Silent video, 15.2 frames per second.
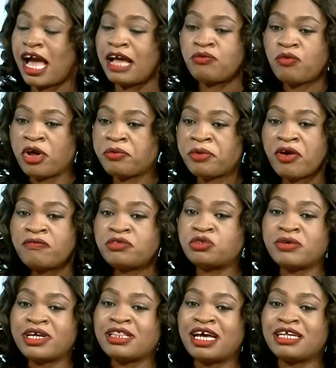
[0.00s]
And one way of
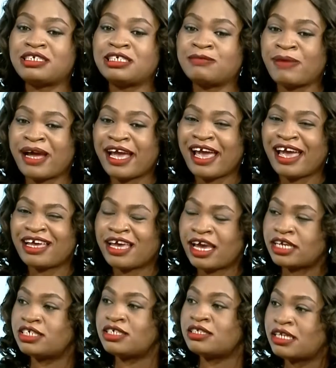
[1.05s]
doing that is by
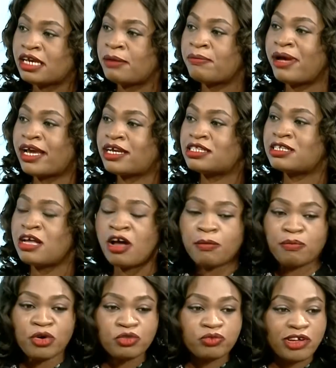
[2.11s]
engaging their minds,
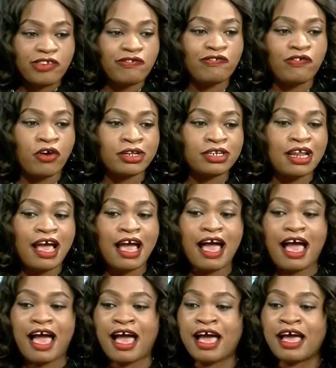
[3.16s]
both with fun
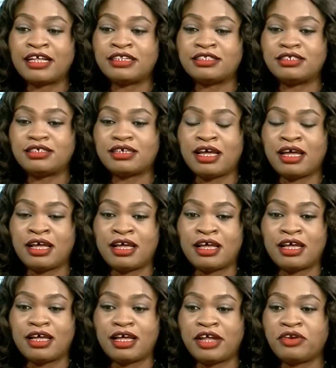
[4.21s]
and
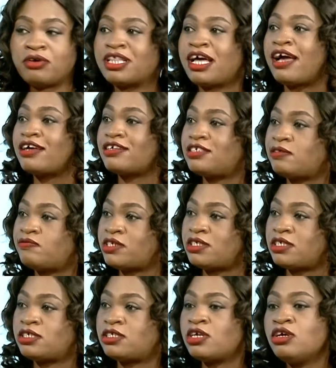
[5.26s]
other
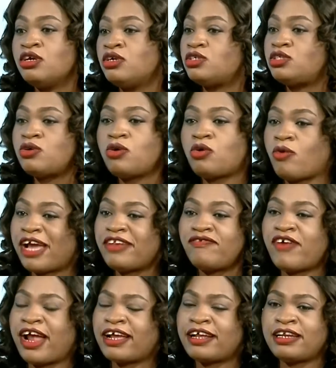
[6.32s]
activities. So quite
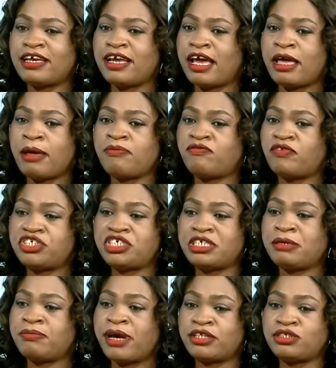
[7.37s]
frankly, for
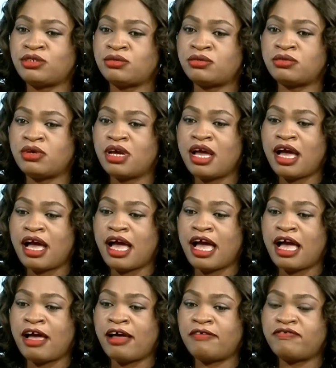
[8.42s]
Chidinma to
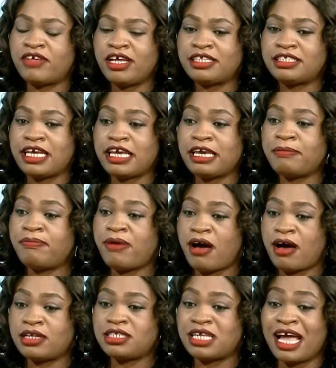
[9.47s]
have taken
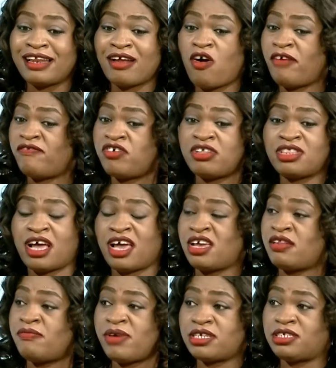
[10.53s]
part, and every other
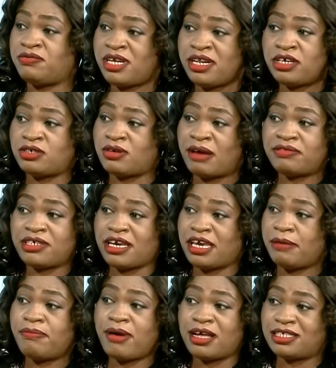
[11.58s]
inmate really to have
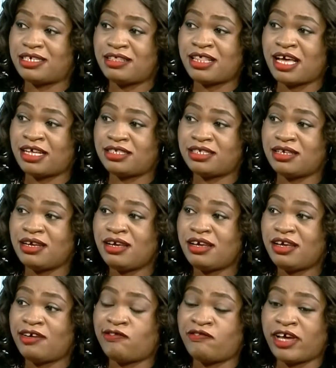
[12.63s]
taken part in that
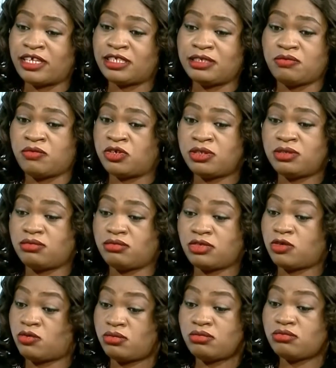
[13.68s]
event was
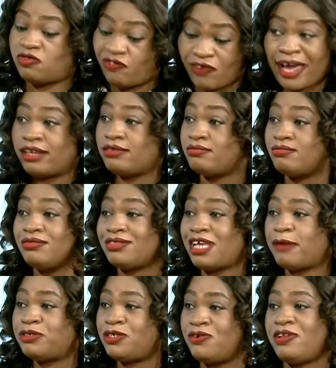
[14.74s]
fine,
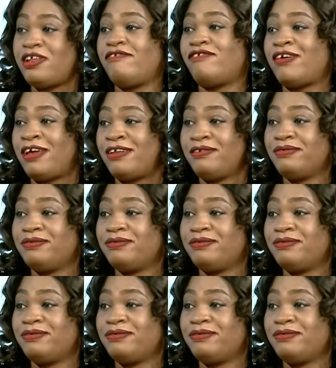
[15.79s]
absolutely fine.